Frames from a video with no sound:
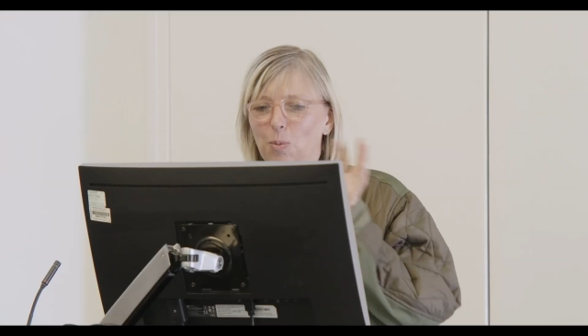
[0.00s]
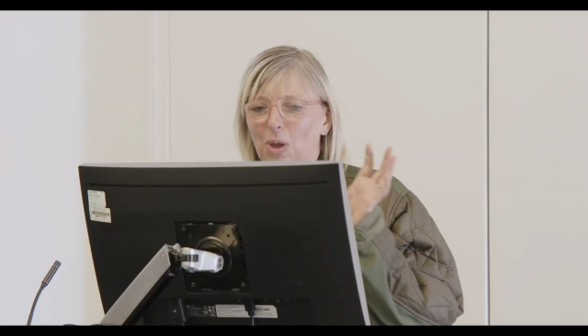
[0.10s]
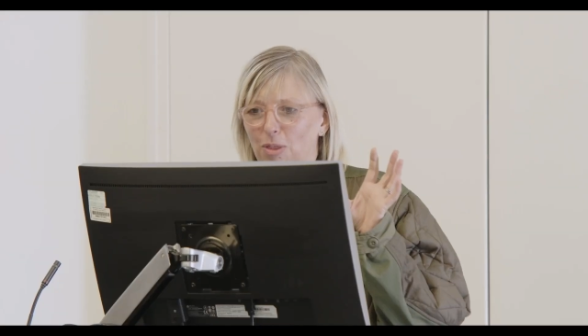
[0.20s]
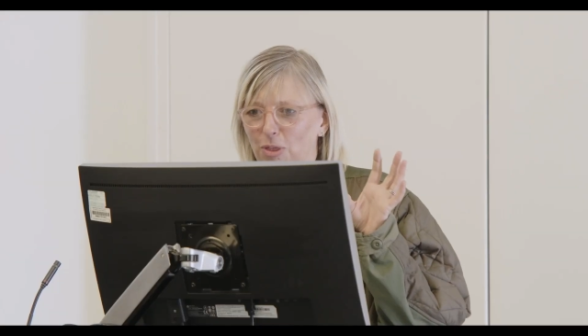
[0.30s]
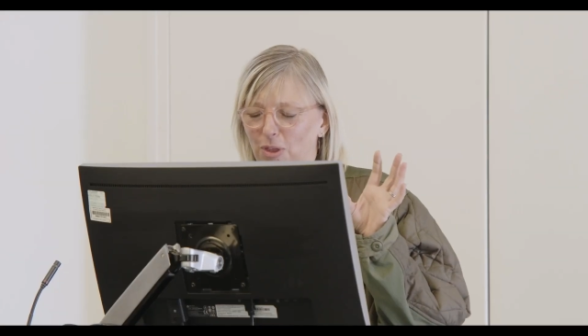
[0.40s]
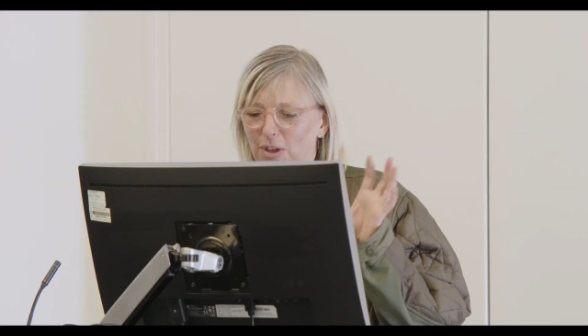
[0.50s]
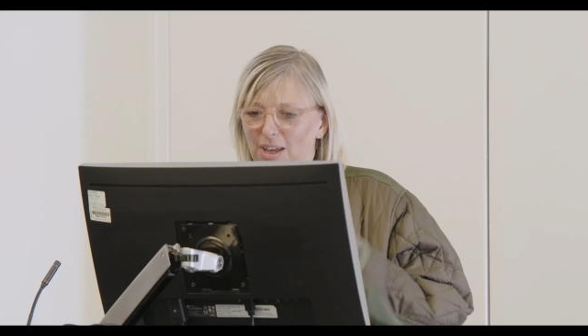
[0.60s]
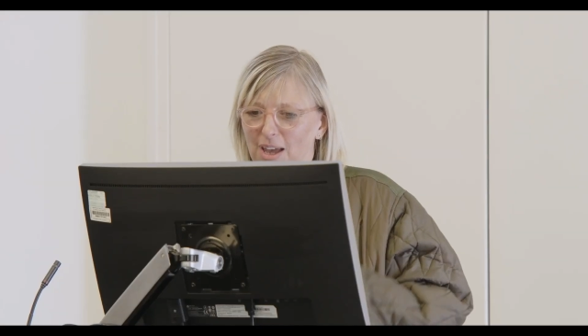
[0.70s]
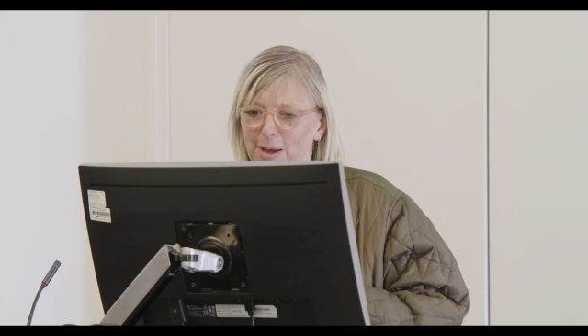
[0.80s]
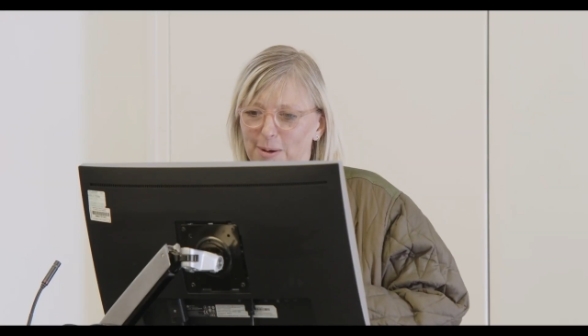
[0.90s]
with
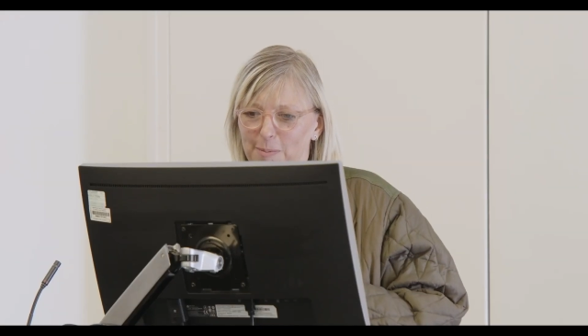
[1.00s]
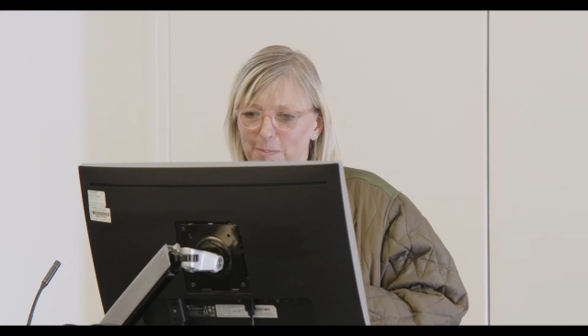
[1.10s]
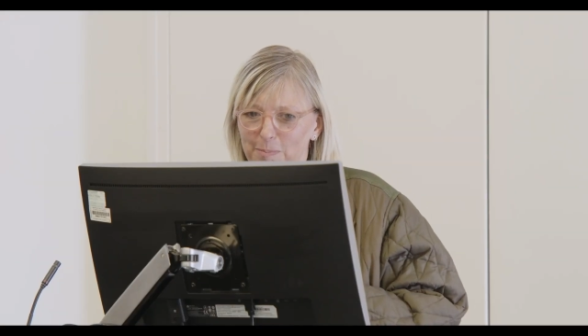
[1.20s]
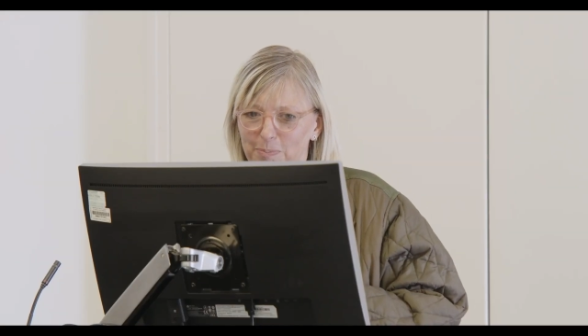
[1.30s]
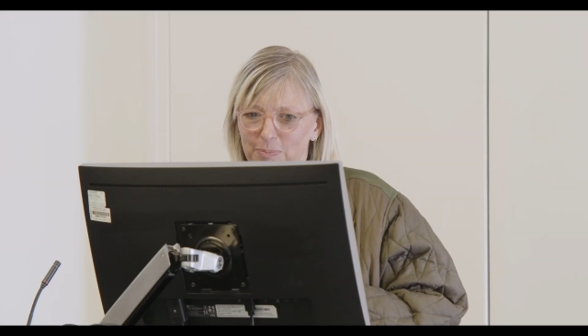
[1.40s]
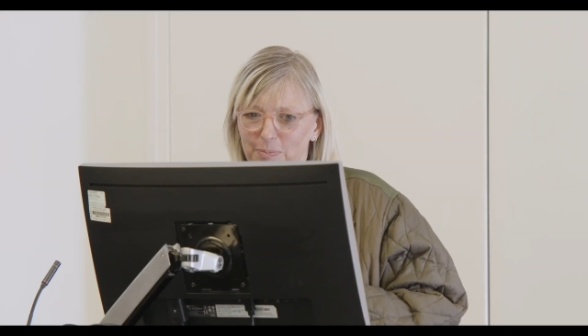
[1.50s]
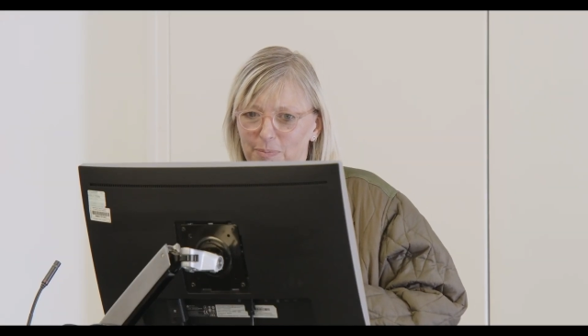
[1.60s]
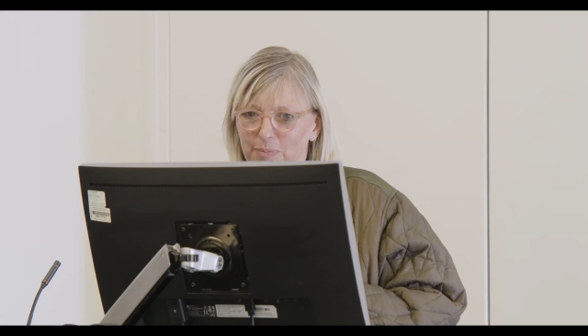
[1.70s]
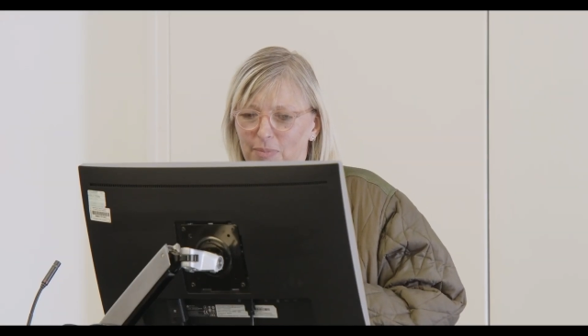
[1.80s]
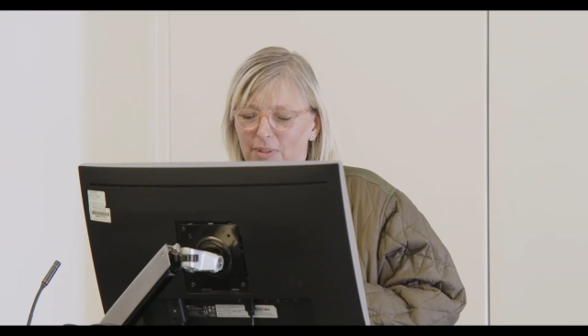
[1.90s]
3D
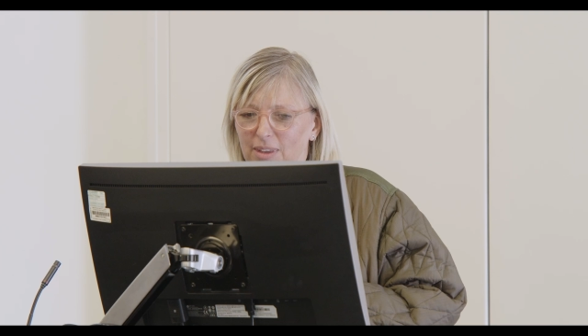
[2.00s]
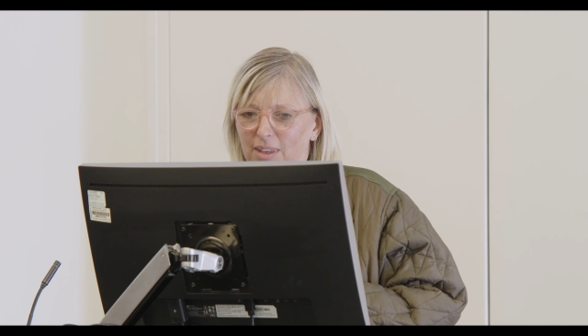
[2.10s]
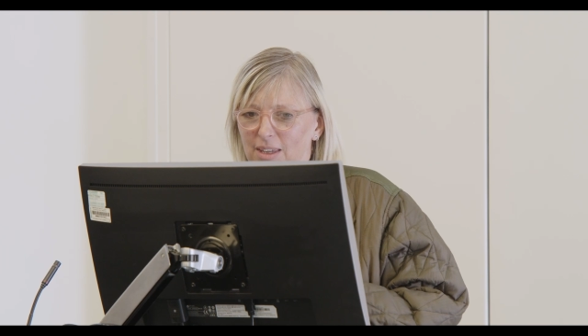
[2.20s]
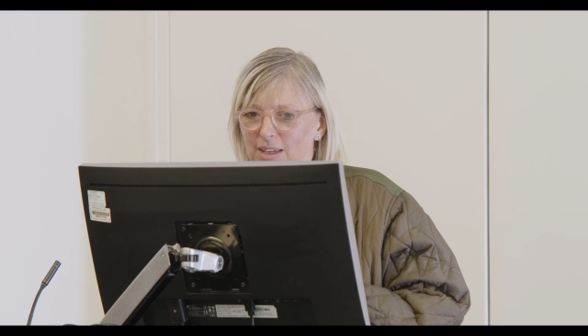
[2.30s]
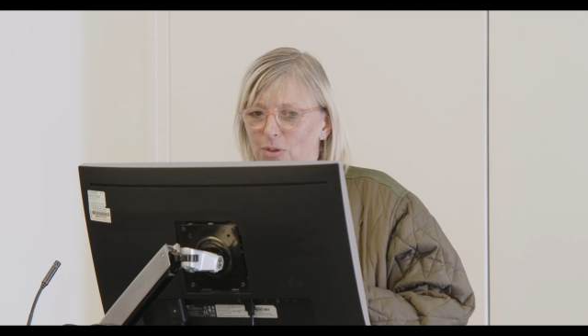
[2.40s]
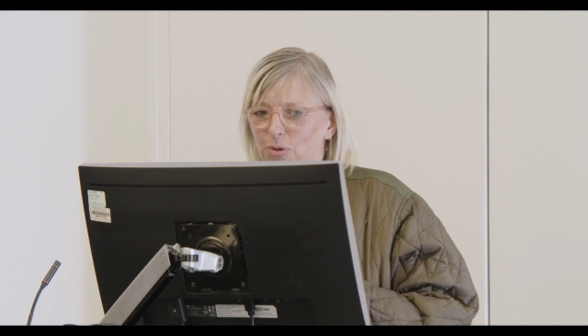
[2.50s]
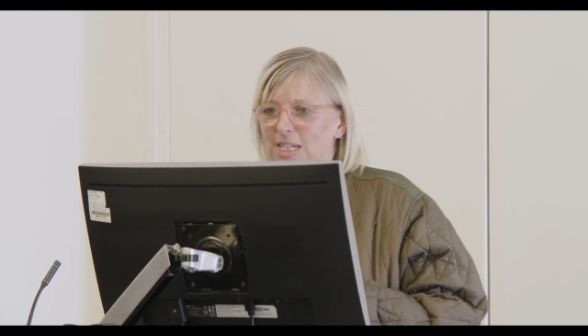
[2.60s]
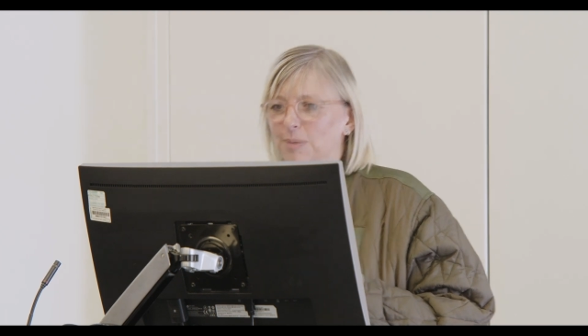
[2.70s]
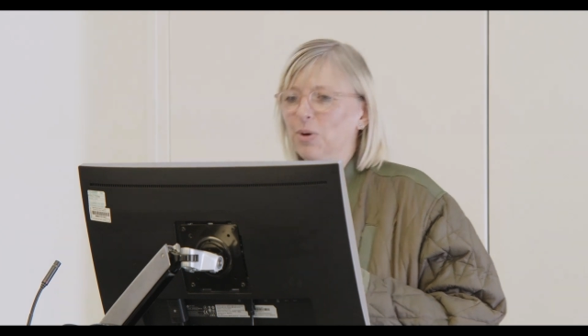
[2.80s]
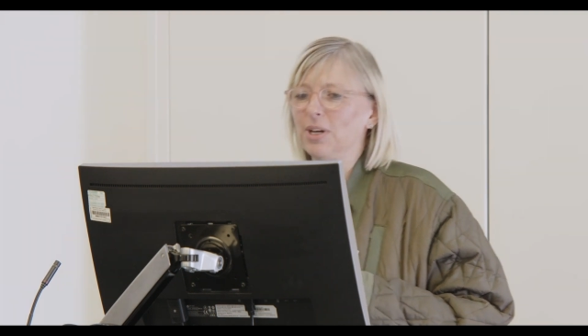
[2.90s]

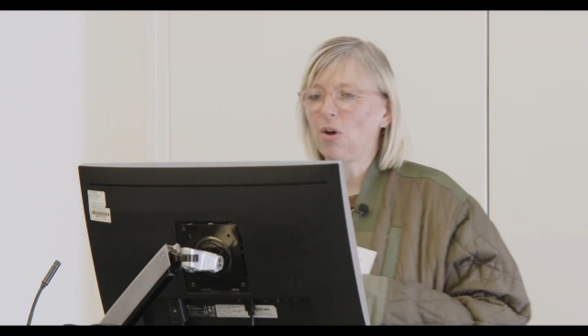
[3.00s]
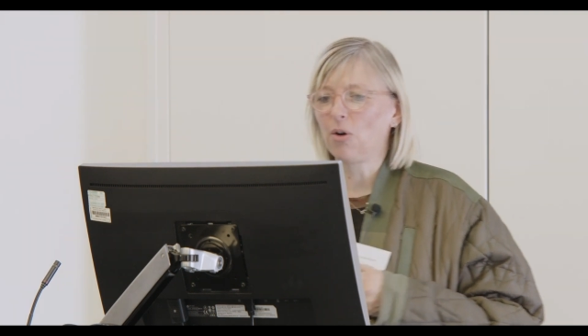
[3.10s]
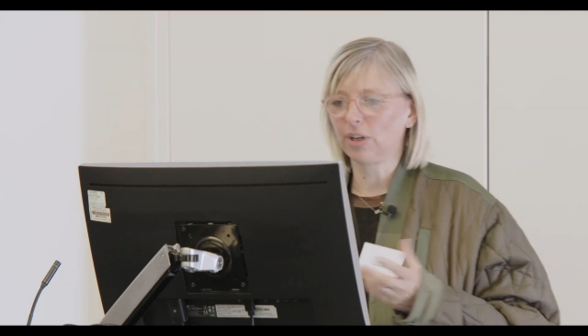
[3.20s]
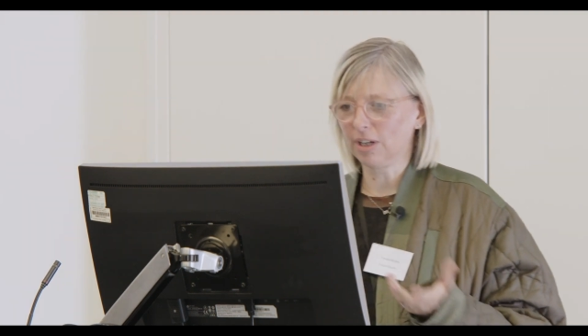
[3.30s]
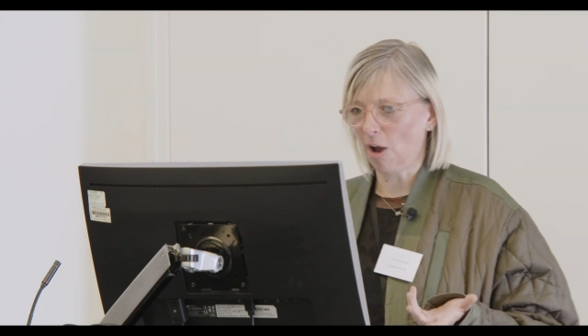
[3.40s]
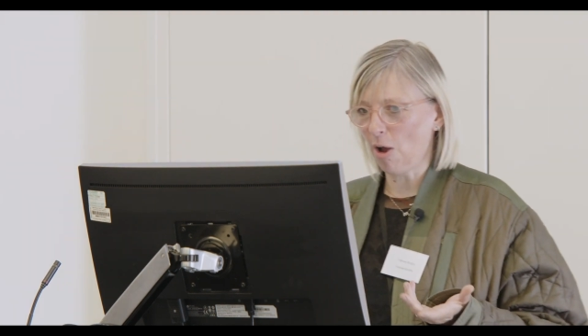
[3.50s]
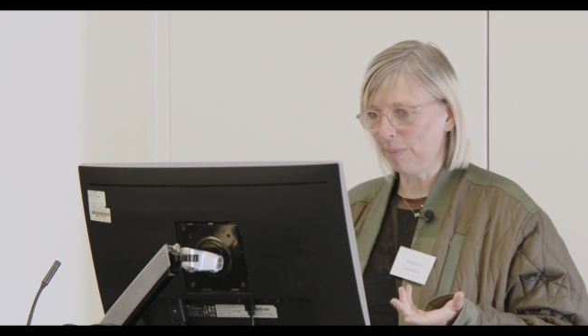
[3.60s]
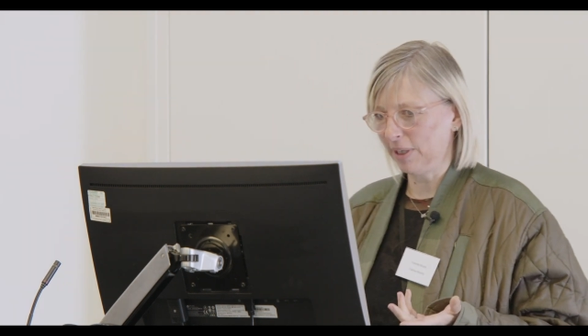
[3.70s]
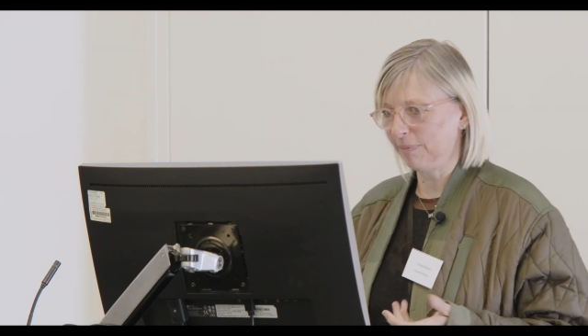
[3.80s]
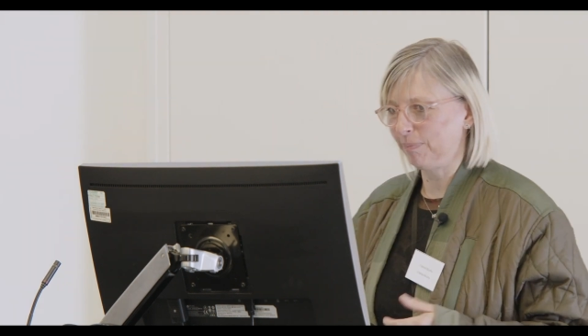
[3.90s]
print on a
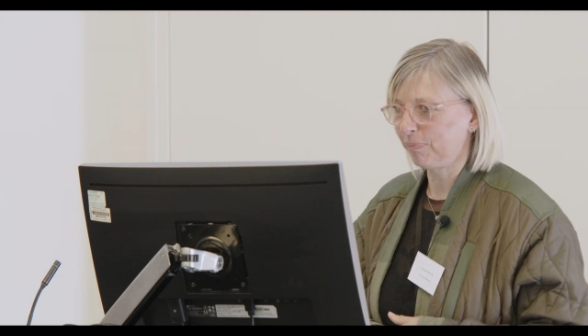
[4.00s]
garment.